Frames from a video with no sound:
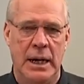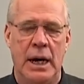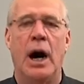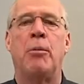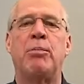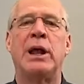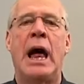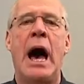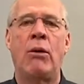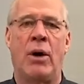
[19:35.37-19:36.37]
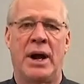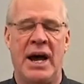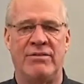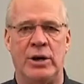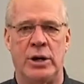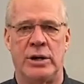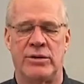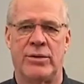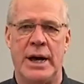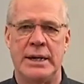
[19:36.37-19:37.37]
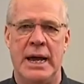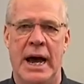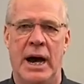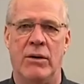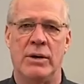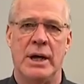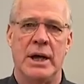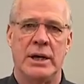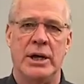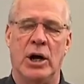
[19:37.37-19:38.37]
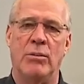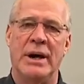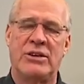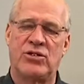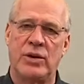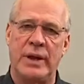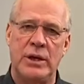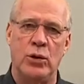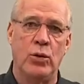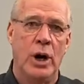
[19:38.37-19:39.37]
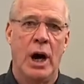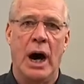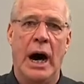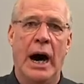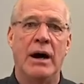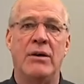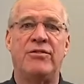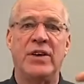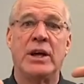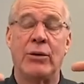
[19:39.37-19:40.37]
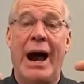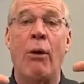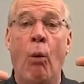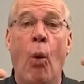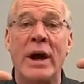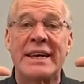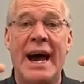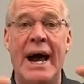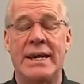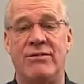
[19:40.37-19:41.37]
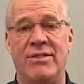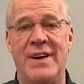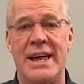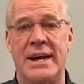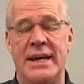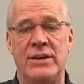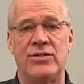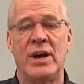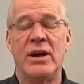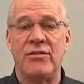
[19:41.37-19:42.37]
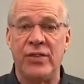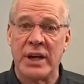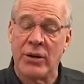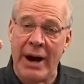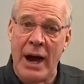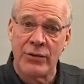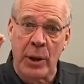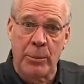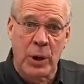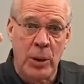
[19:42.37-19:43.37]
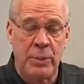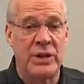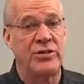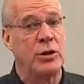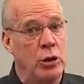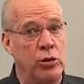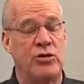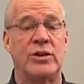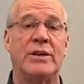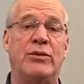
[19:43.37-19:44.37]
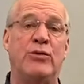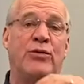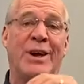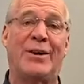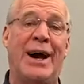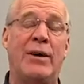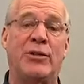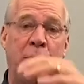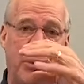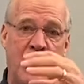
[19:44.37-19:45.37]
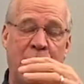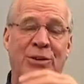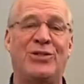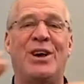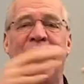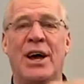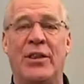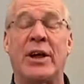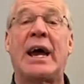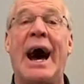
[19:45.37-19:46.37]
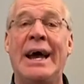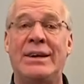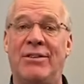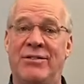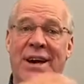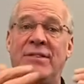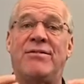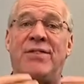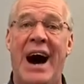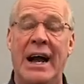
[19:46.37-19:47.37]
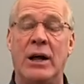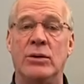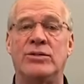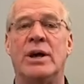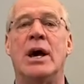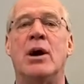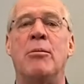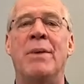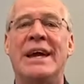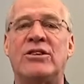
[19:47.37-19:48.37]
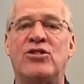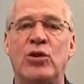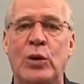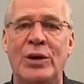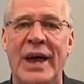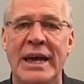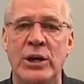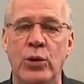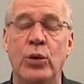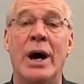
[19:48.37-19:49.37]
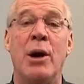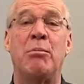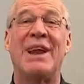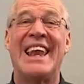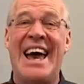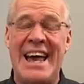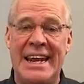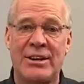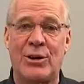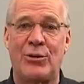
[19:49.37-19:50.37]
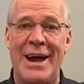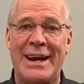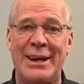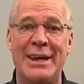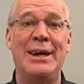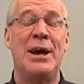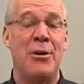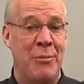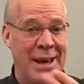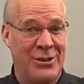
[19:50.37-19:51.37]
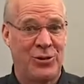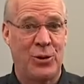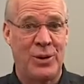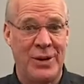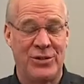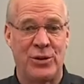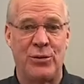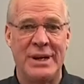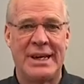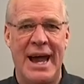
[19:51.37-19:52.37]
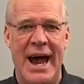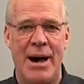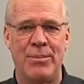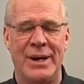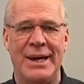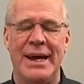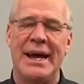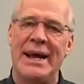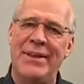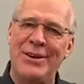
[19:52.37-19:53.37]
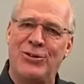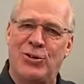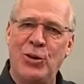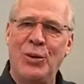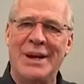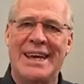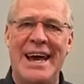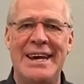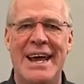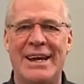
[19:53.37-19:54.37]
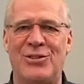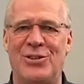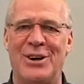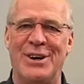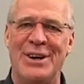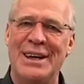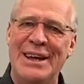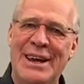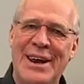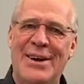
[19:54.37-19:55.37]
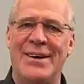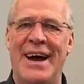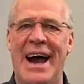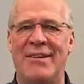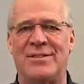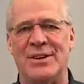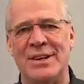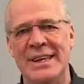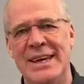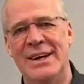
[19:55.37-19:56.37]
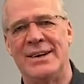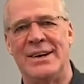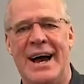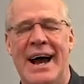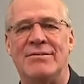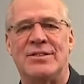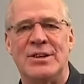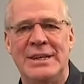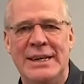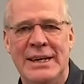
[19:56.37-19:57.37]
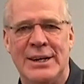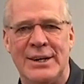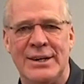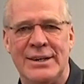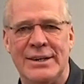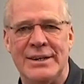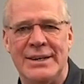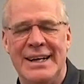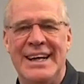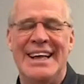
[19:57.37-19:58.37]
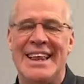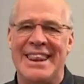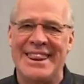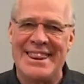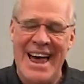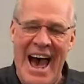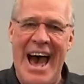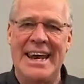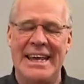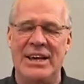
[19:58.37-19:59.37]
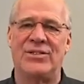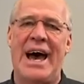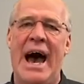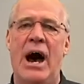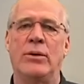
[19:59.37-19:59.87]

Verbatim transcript: apply what I've learned right now. You know, make sure that you Uh, figure out what kind of event it is, figure out the purpose. Usually if you figure out the purpose, the kind of event follows. Make sure that you plan it correctly. Make sure there's a recap. and then do it again next year, year after year after year. That is how